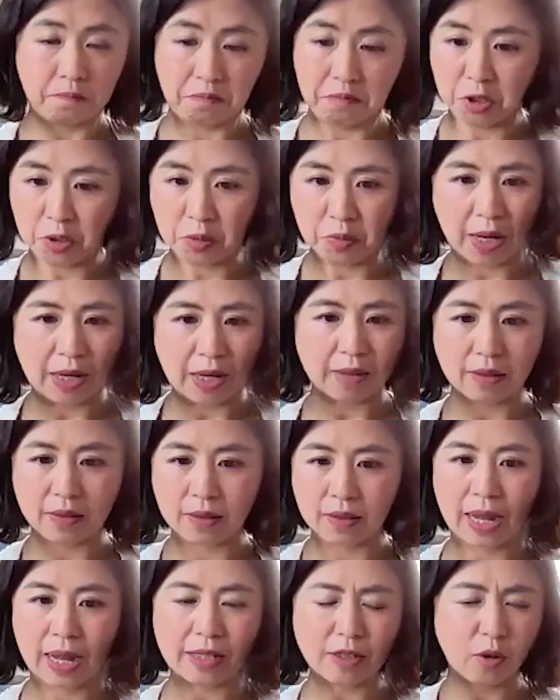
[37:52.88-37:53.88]
so
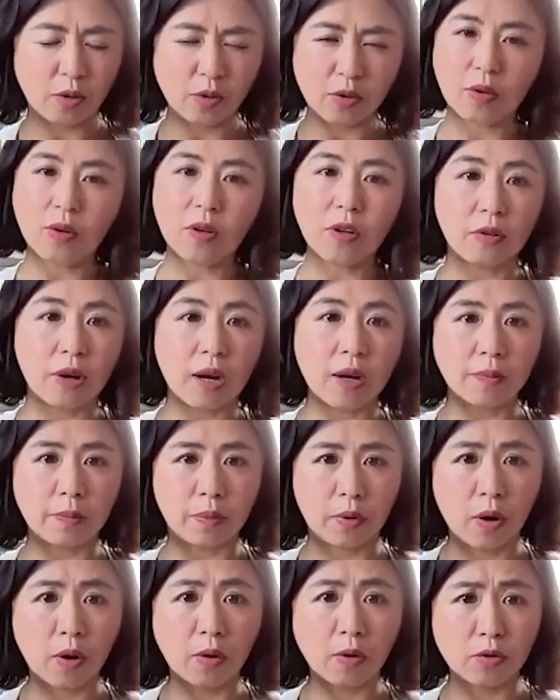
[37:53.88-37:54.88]
that's also a great
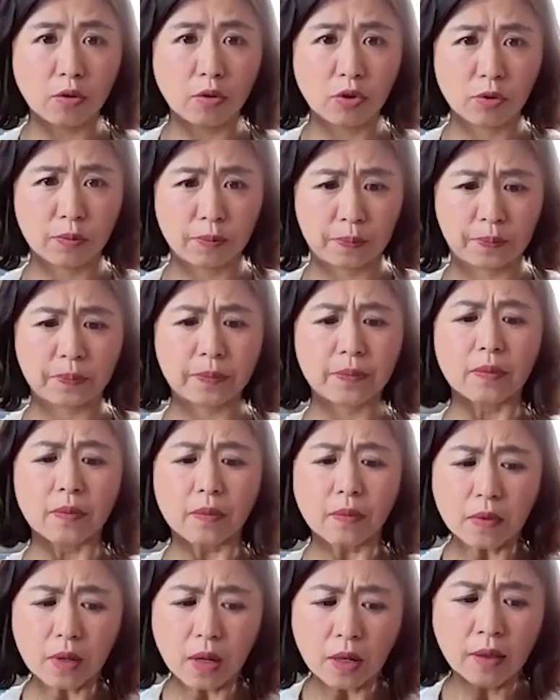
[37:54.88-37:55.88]
approach.
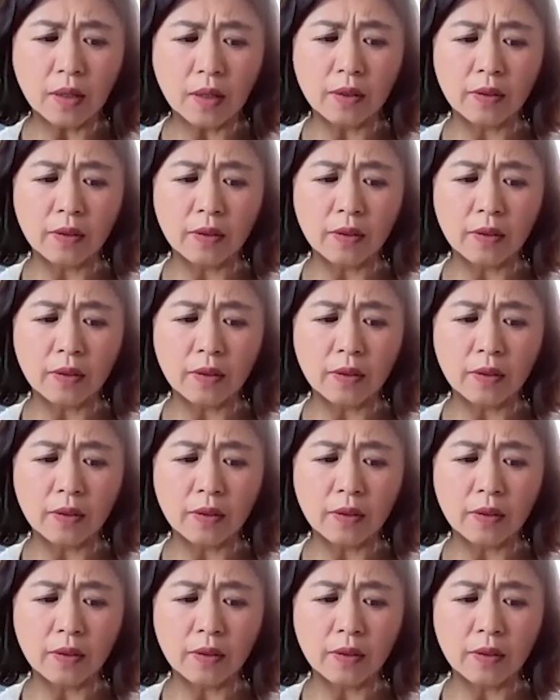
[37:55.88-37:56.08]
The